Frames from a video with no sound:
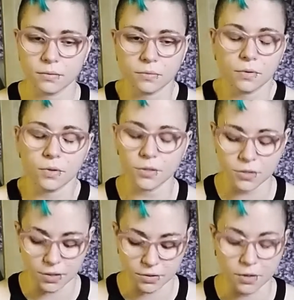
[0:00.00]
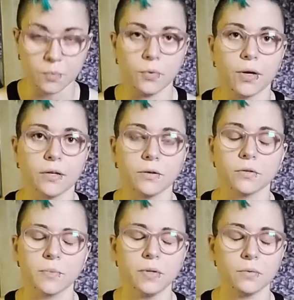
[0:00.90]
or at least at some point.
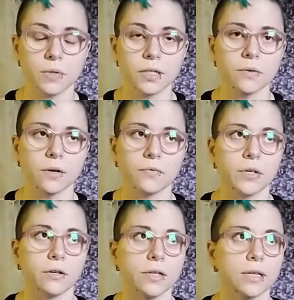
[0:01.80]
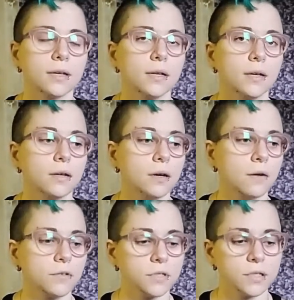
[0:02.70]
It's been a really rough year. Like,
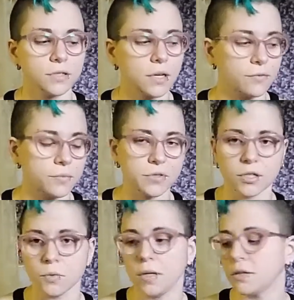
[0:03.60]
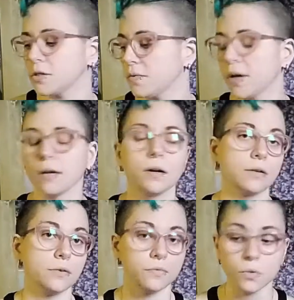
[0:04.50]
obviously, aside from the sexuality stuff, I got a
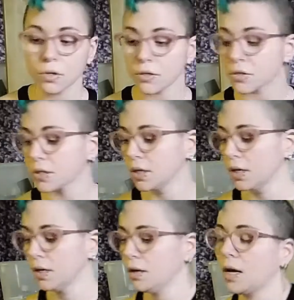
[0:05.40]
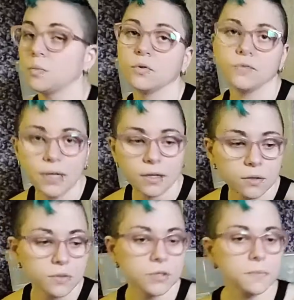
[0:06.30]
divorce, I moved
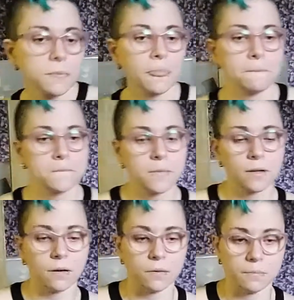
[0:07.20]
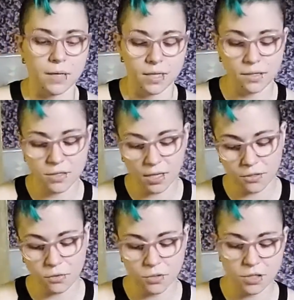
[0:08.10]
out, my kids had
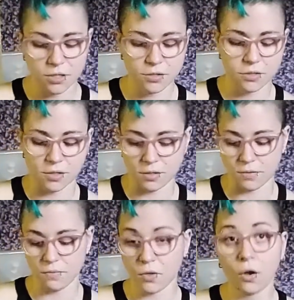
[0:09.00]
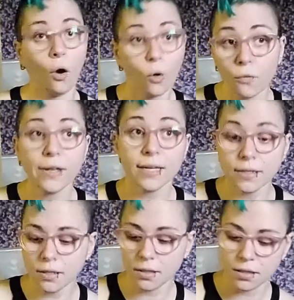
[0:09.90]
to adjust, COVID,